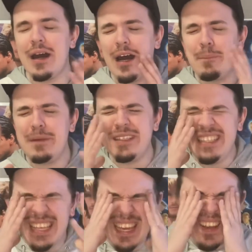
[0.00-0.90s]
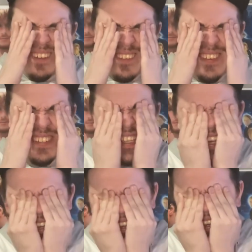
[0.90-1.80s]
up in the air. It's like,
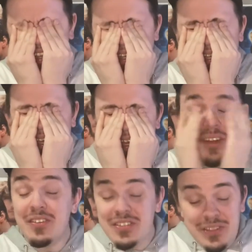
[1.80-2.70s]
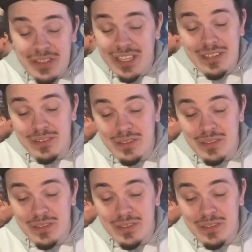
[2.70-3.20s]
and also, like,